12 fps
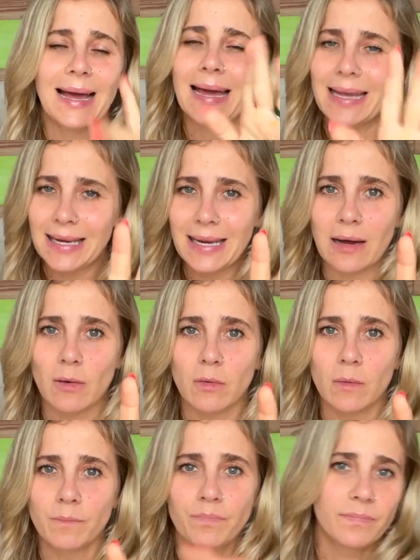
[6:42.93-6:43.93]
And now,
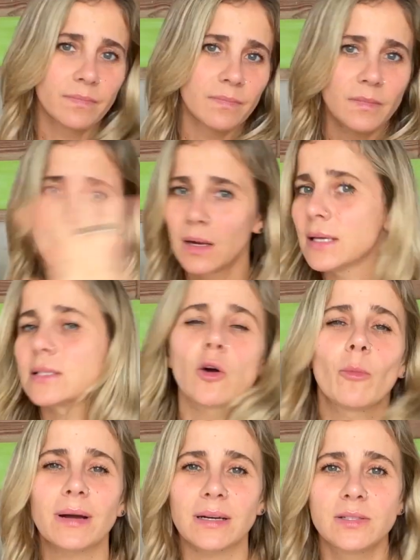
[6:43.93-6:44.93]
let's go
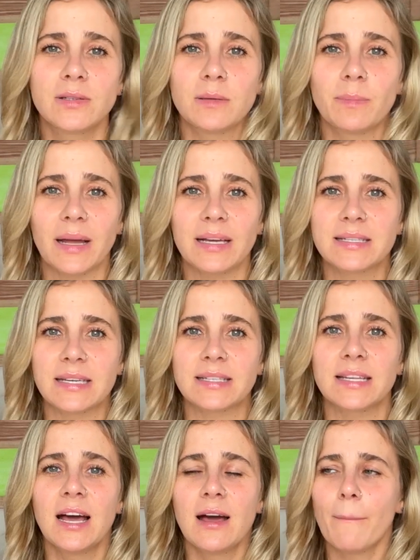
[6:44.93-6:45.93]
back to the basics.
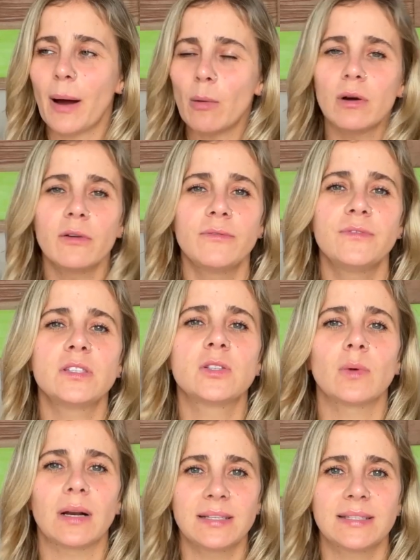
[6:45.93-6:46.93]
Power of
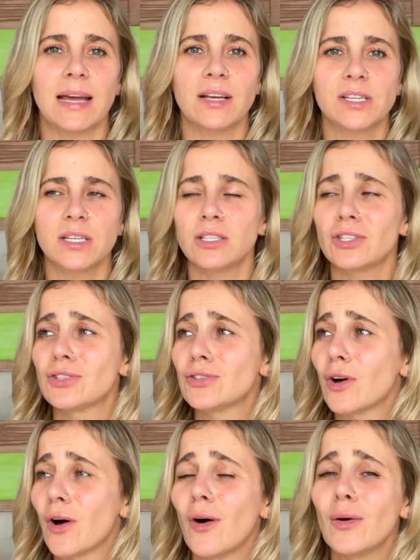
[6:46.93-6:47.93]
visualization is
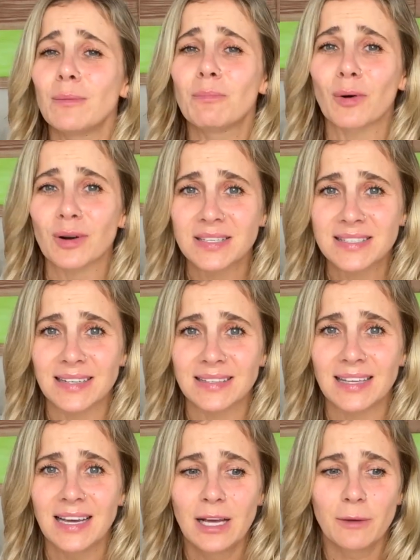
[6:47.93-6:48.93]
so
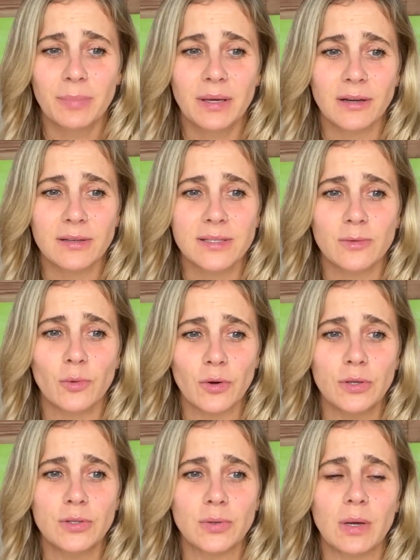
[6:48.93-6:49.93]
important because what
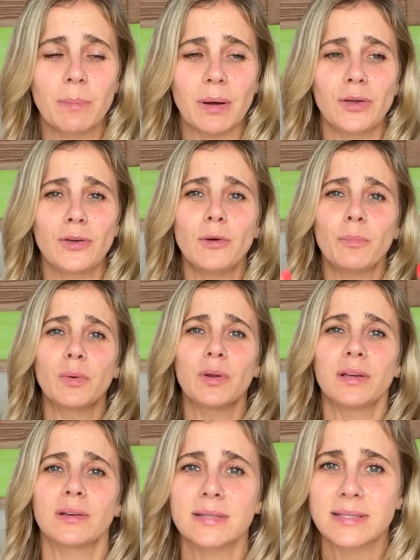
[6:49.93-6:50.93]
you're doing by you
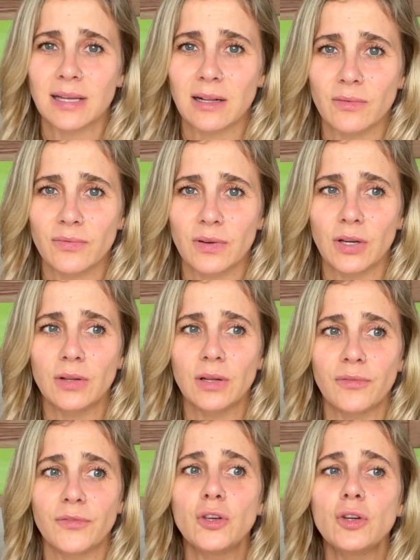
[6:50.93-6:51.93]
putting yourself in a
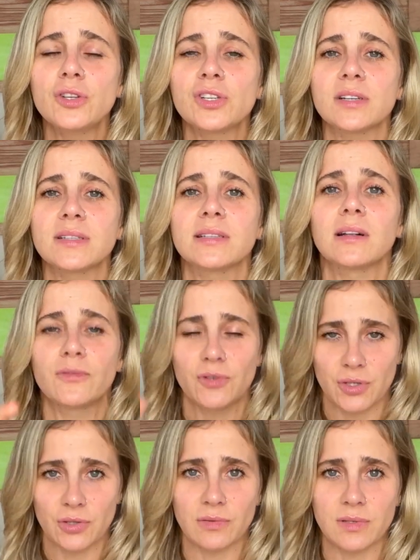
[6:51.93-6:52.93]
future self
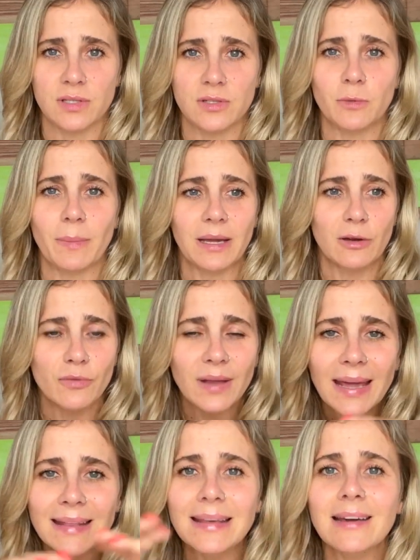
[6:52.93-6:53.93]
shoes, so by
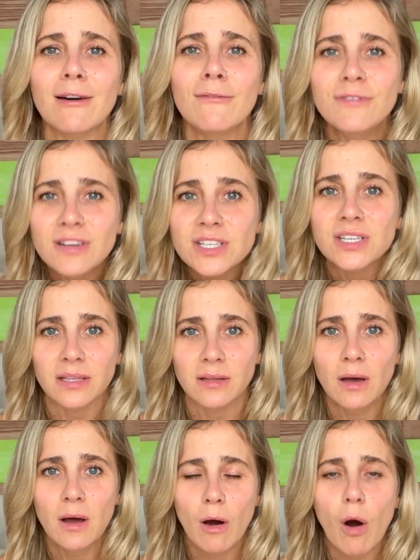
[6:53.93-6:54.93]
creating a
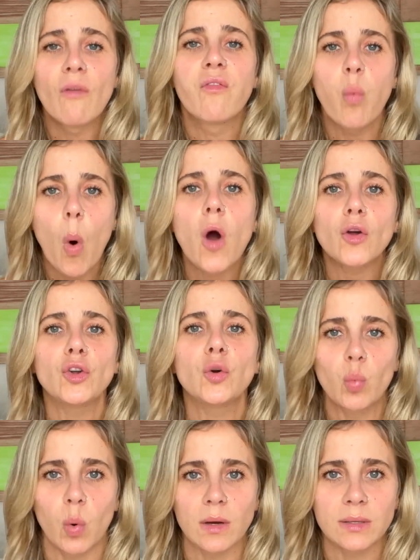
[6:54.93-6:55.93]
vision of what you
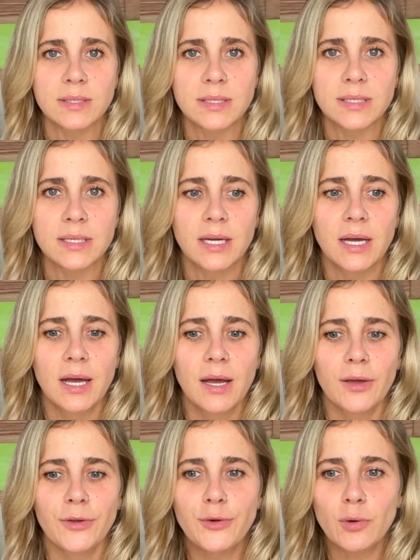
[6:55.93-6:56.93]
want,
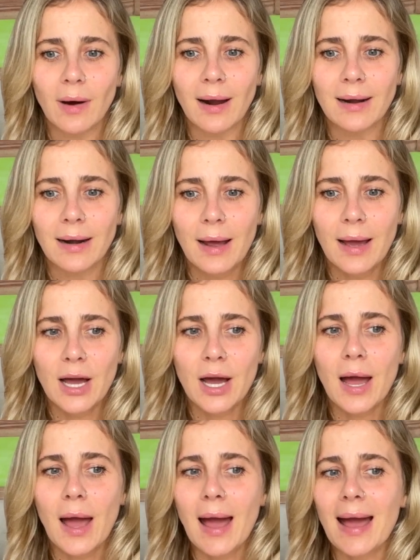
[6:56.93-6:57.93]
you are
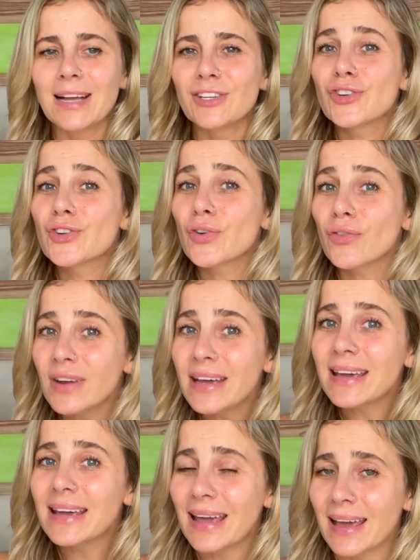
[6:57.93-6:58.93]

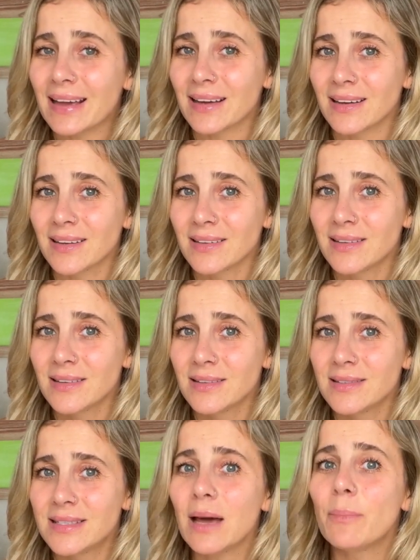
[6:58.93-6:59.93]
tricking
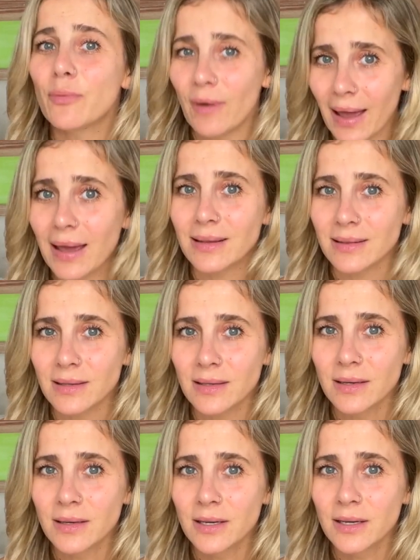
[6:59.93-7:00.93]
their brain.
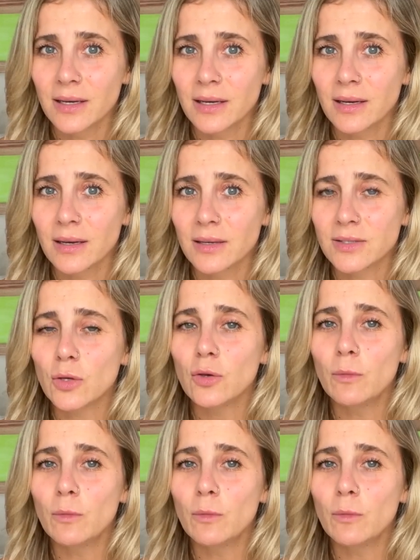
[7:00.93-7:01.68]
So you